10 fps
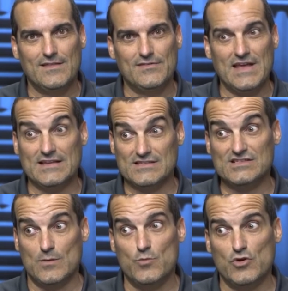that
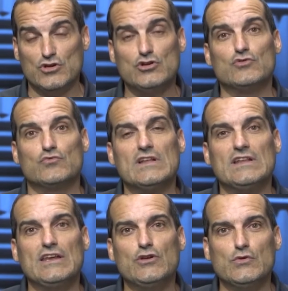someone could
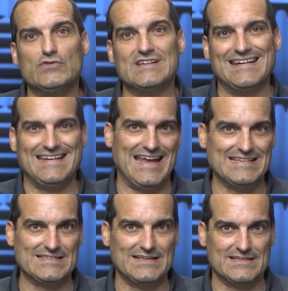really use
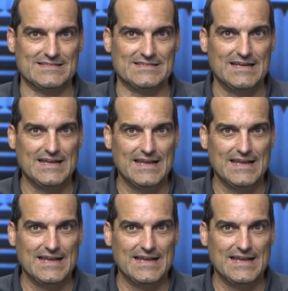against us.